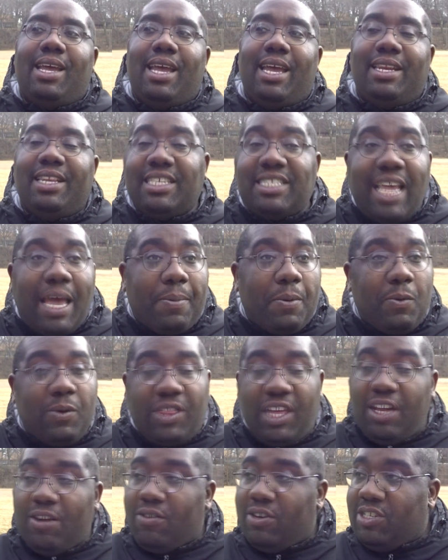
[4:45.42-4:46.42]
And this happened
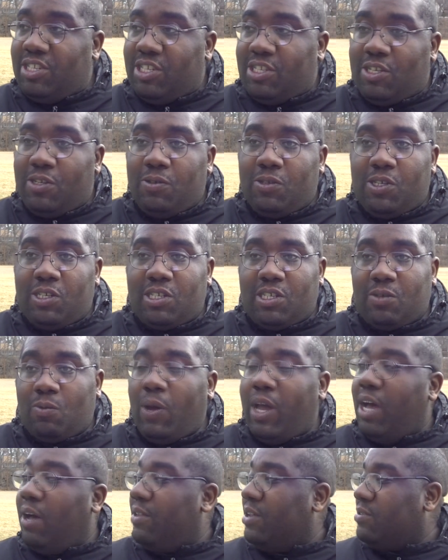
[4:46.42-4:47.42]
with other institutions as
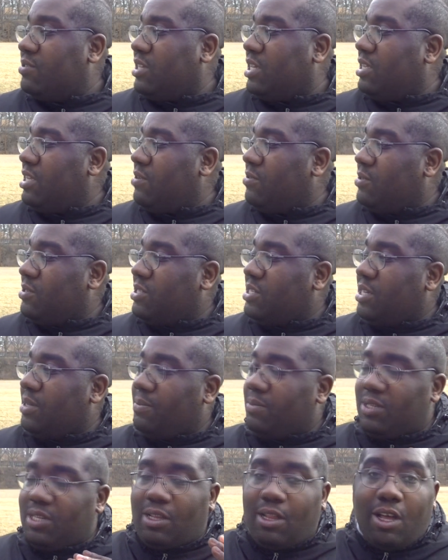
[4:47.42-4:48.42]
well. There was, a, there was
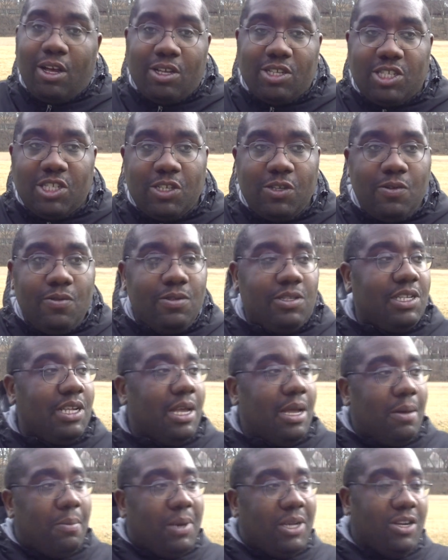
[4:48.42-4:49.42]
some lawsuits,
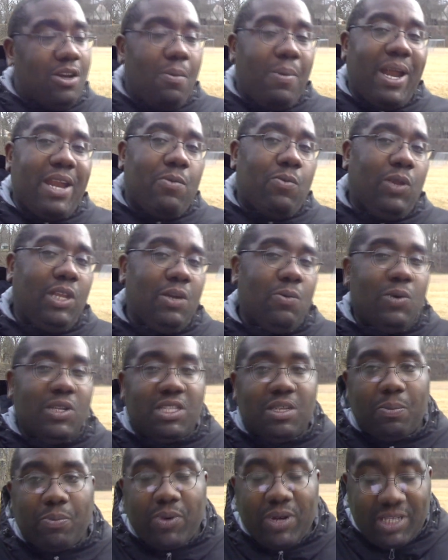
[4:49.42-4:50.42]
but nobody really
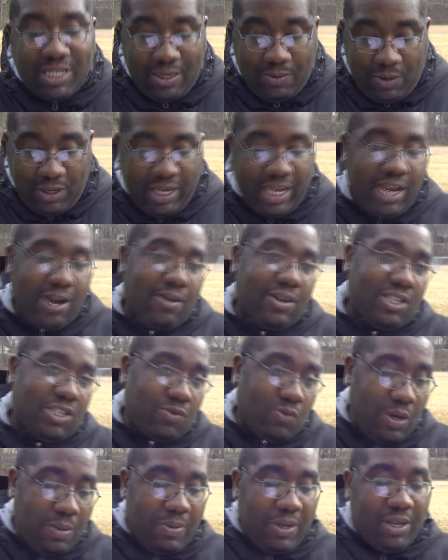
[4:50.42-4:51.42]
went to prison. Well, here is
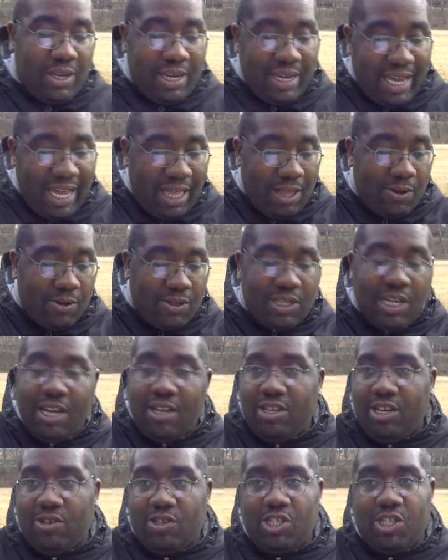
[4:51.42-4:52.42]
$3 billion.
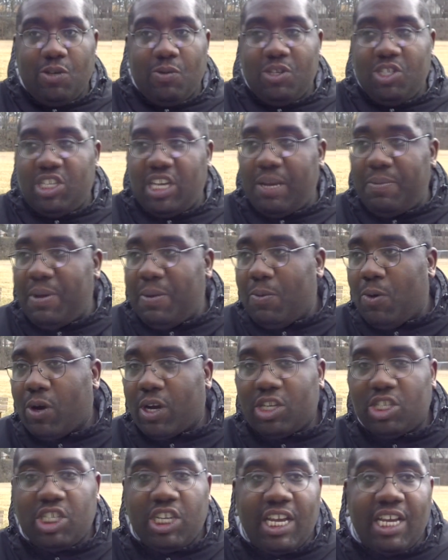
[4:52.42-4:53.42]
They're suing JP
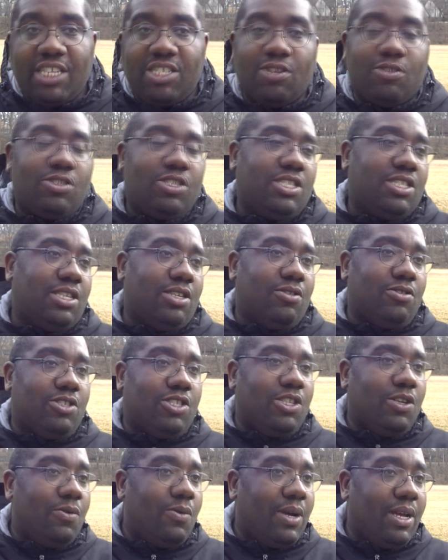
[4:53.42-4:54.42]
Morgan Chase. They're, they're
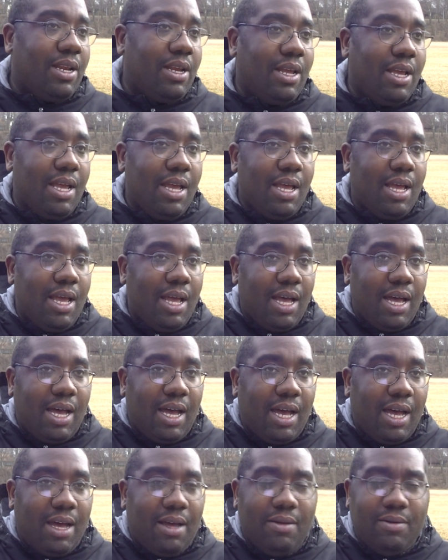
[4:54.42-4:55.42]
suing
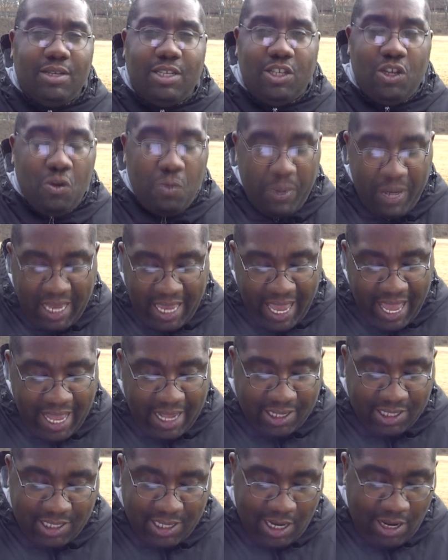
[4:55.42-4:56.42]
uh,
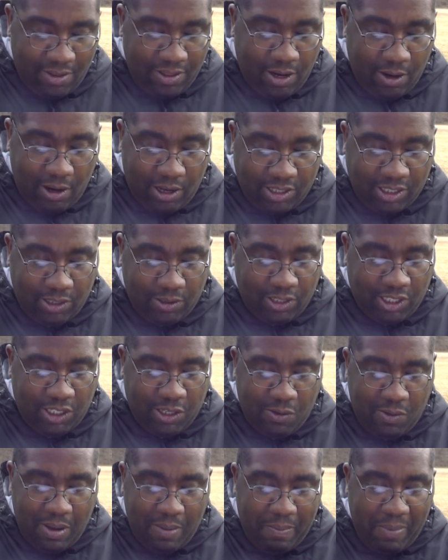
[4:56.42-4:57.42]
UBS. They're also
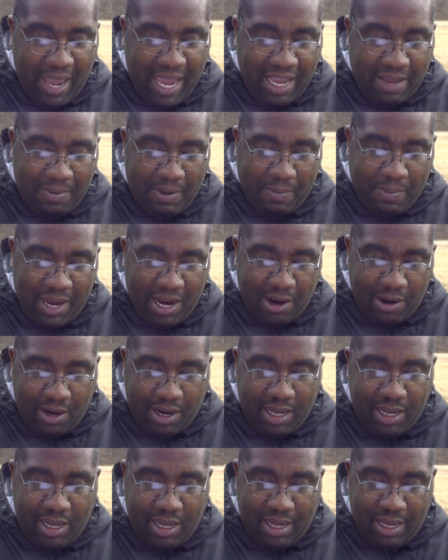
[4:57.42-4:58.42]
suing Bank of
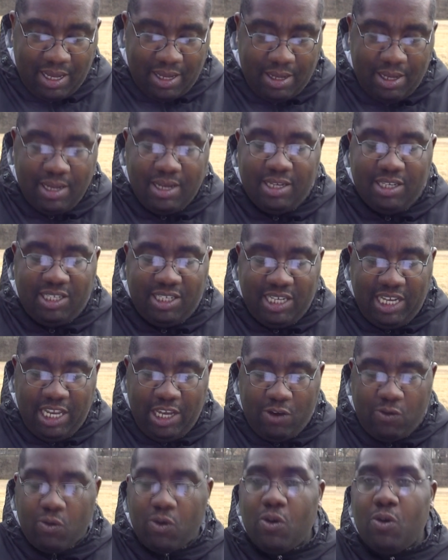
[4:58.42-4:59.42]
America,
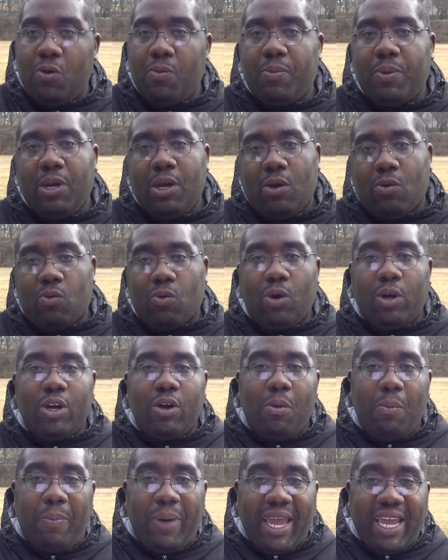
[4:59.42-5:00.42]
Citigroup,
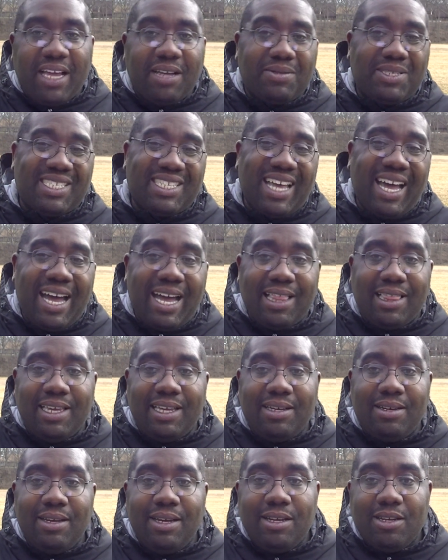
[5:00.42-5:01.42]
Royal Bank of
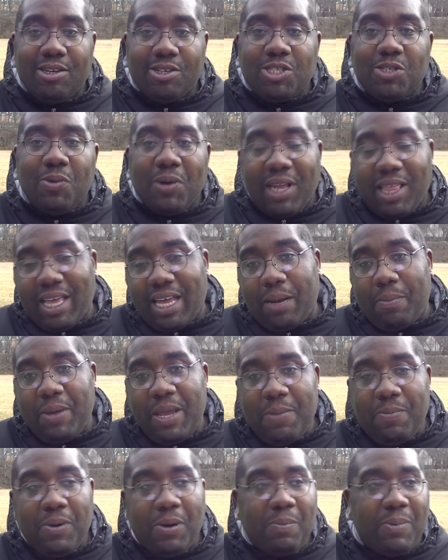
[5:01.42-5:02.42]
Scotland. They're suing a lot of
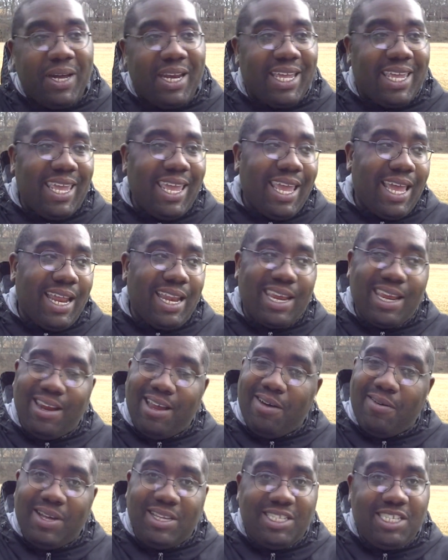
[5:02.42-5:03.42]
people, but again, you
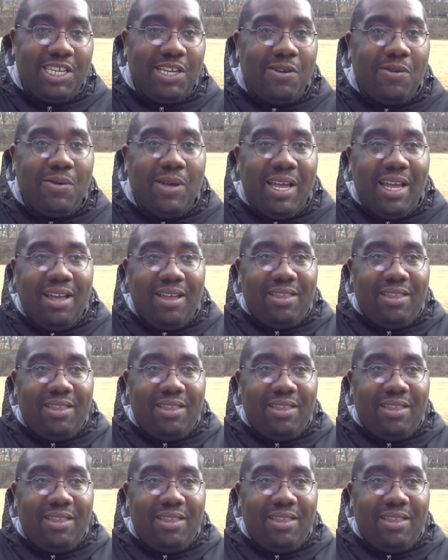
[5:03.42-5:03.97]
know, until